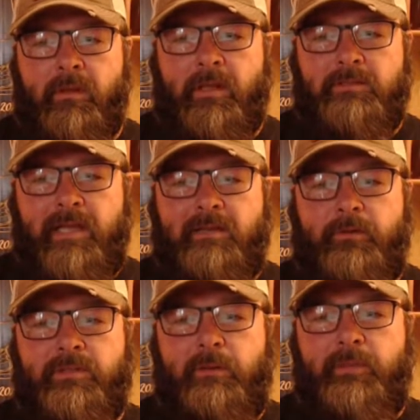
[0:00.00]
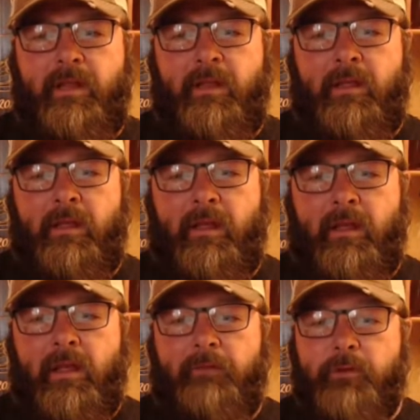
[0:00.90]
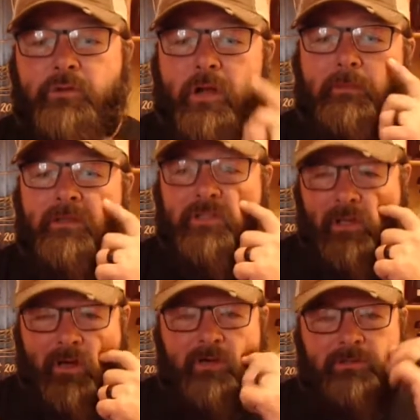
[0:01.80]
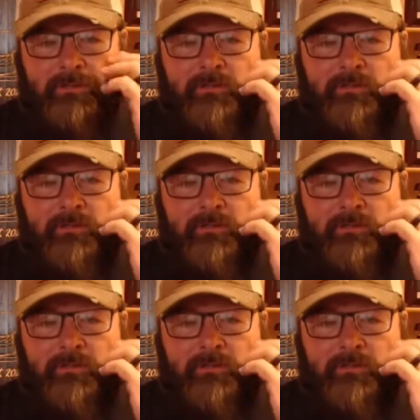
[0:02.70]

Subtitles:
exactly what that'd be. If you're talking about cigars,